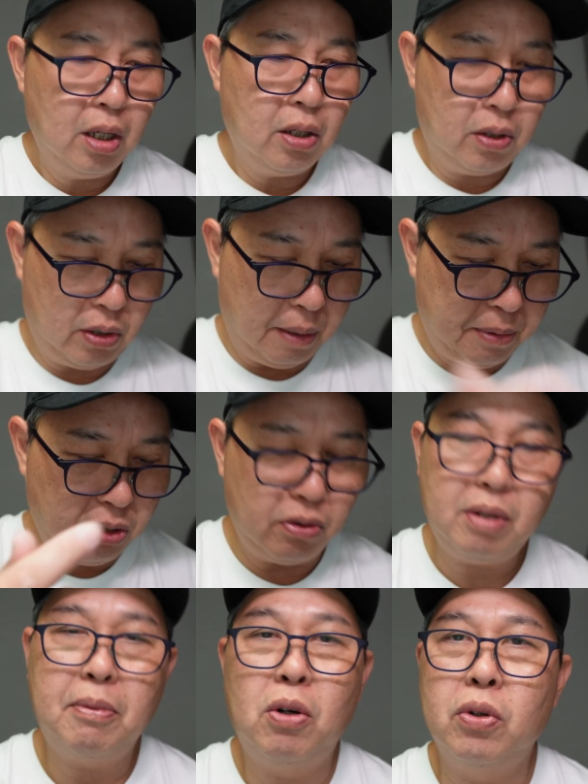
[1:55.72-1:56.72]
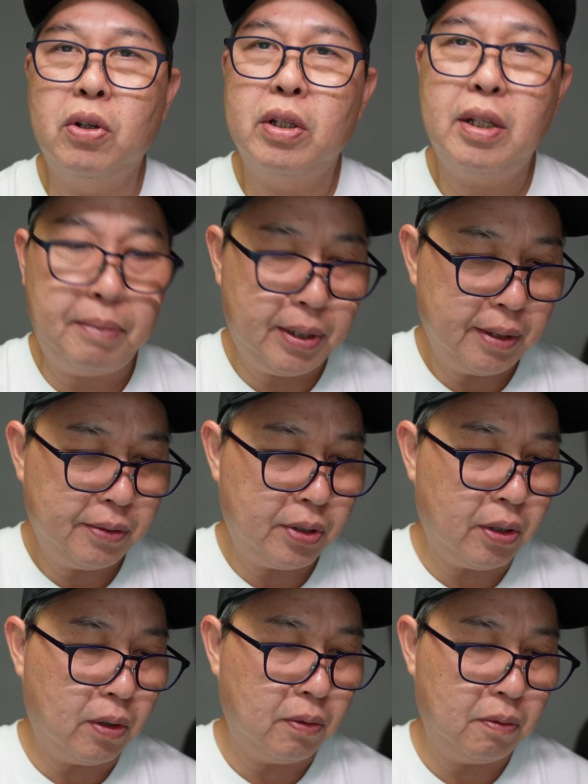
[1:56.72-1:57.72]
so I've been using my own ear tips.
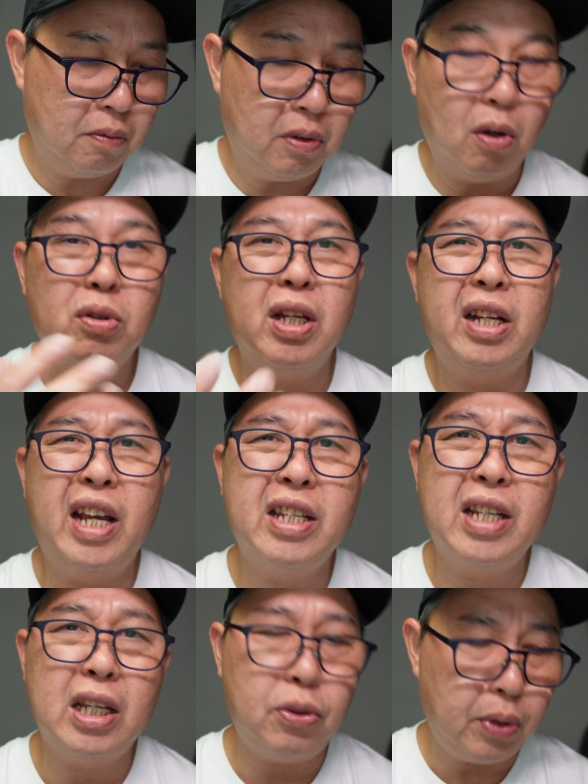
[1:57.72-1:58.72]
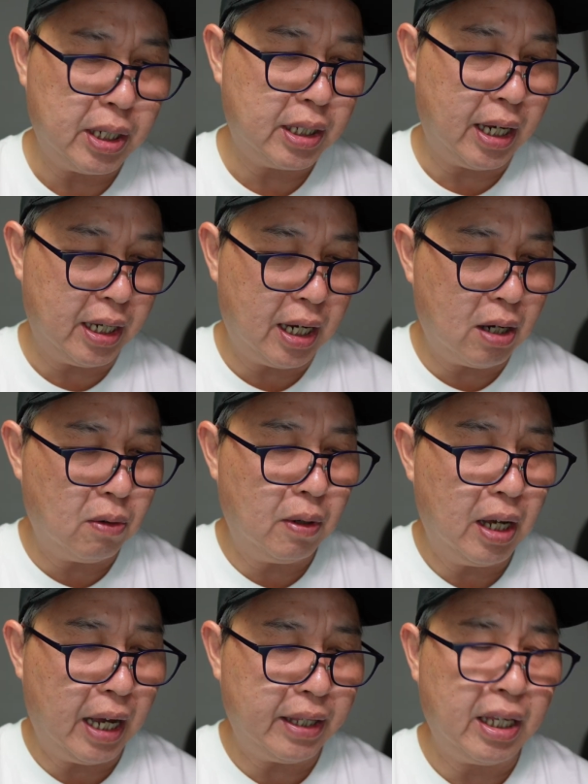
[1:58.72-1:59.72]
So those are the accessories, and
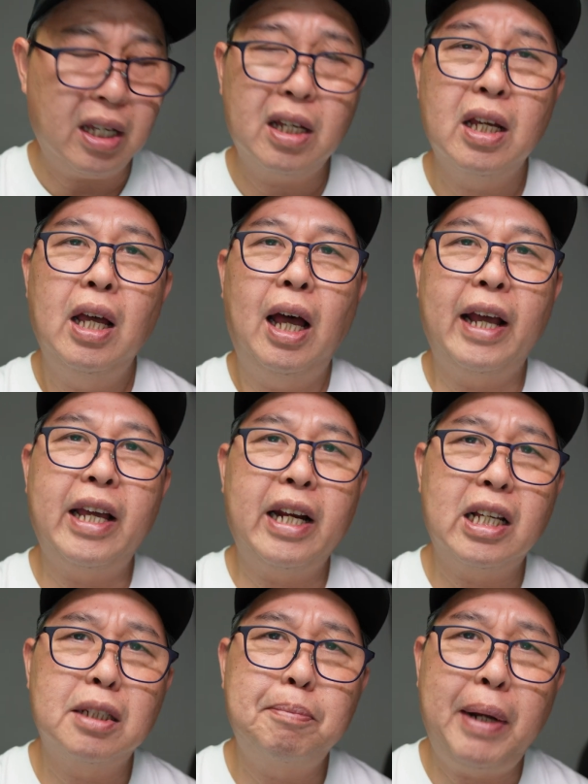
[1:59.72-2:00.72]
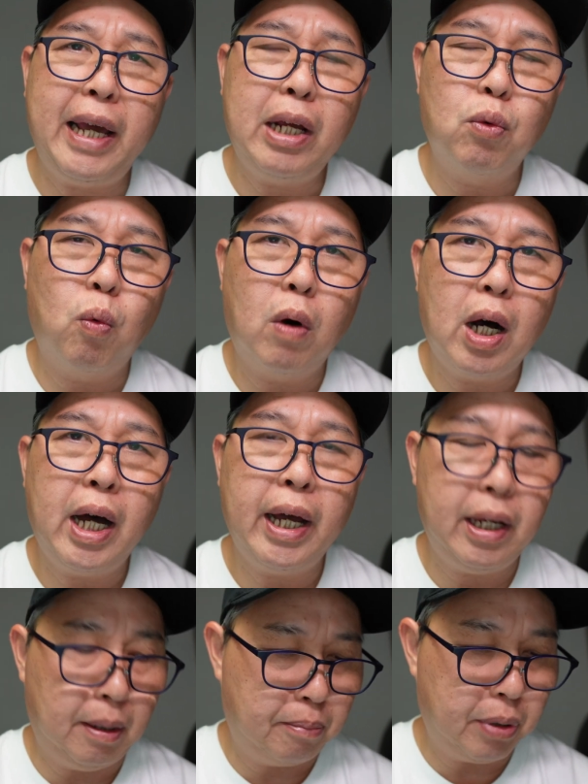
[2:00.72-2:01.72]
now I think I can explain
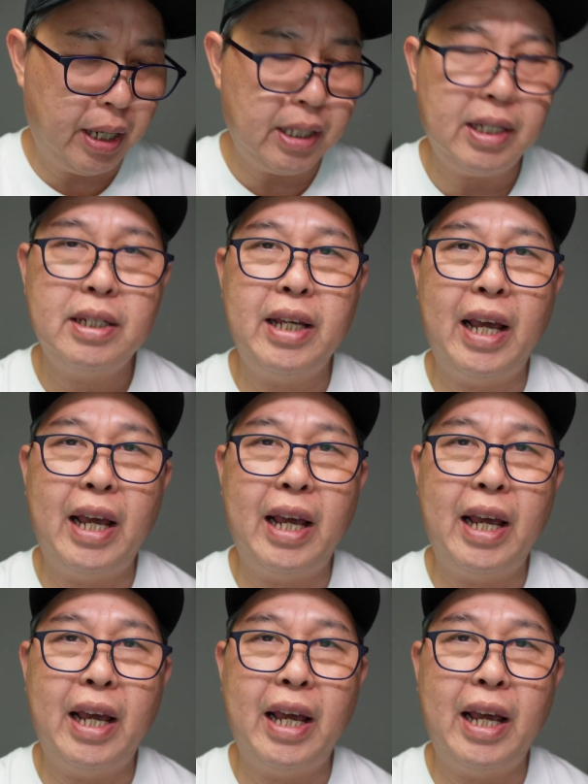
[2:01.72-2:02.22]
why the price is